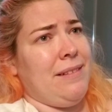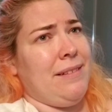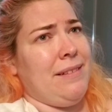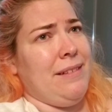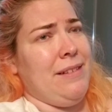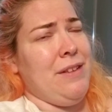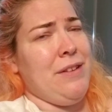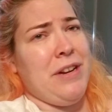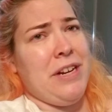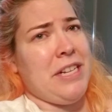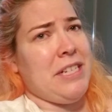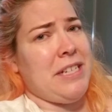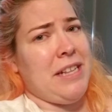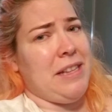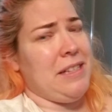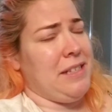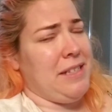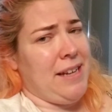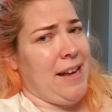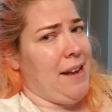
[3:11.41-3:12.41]
you need to send
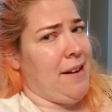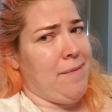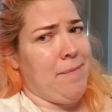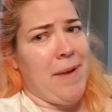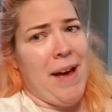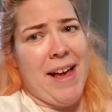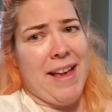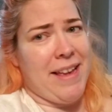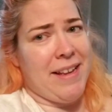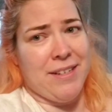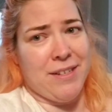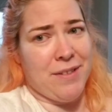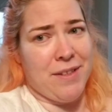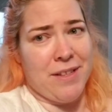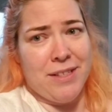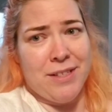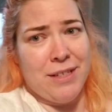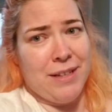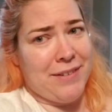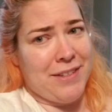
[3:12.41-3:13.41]
this to Ed. I can't do
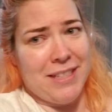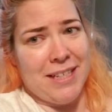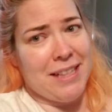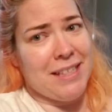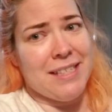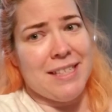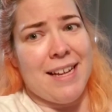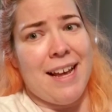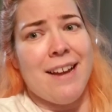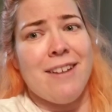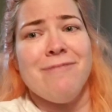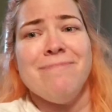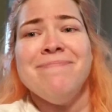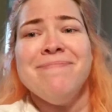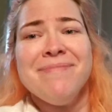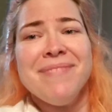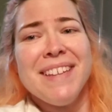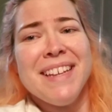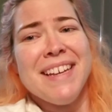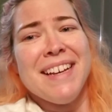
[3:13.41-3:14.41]
this. You have to send this to Ed.
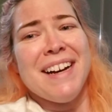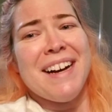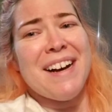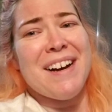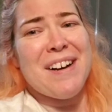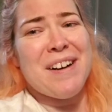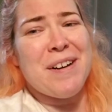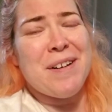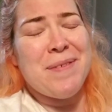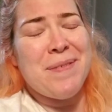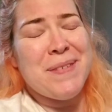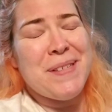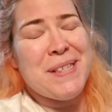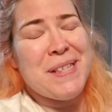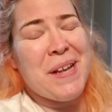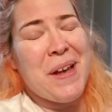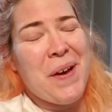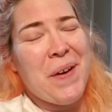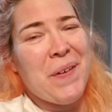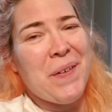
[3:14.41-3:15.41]

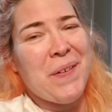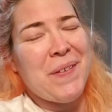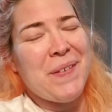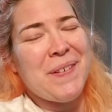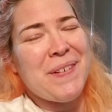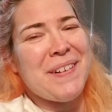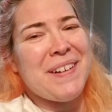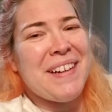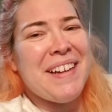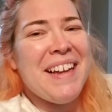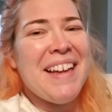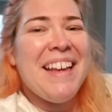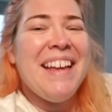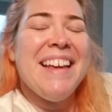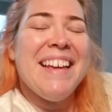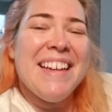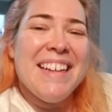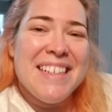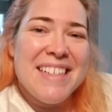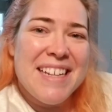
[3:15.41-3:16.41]
So
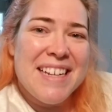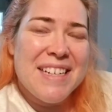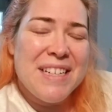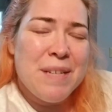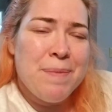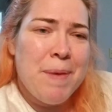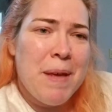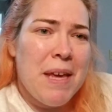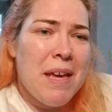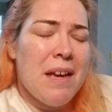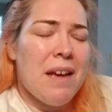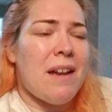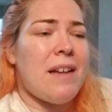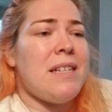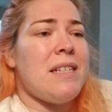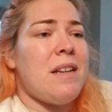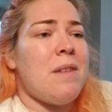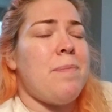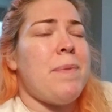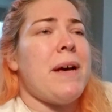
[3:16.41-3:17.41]
he sent it to me, and I
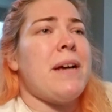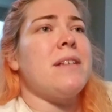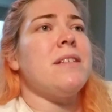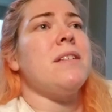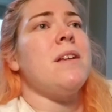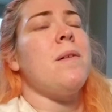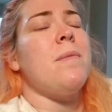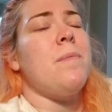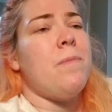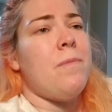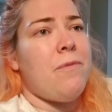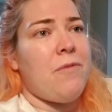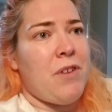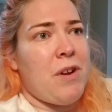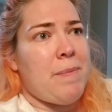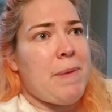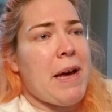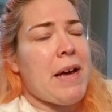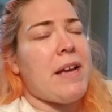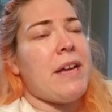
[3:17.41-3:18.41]
sent back some
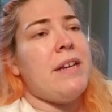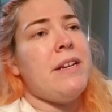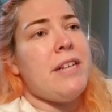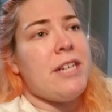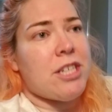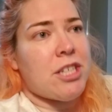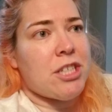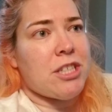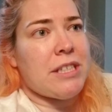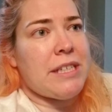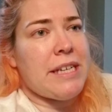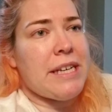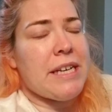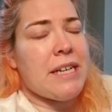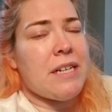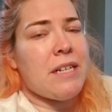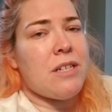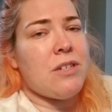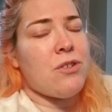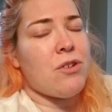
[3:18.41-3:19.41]
feedback initially
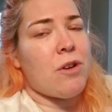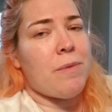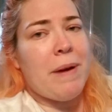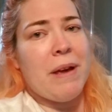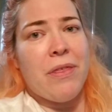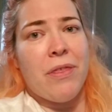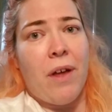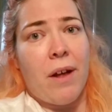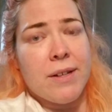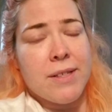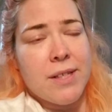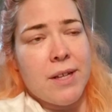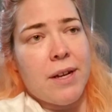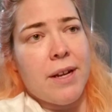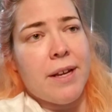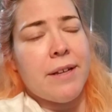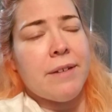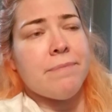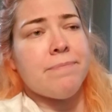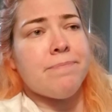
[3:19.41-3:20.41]
and sort of my thoughts on it,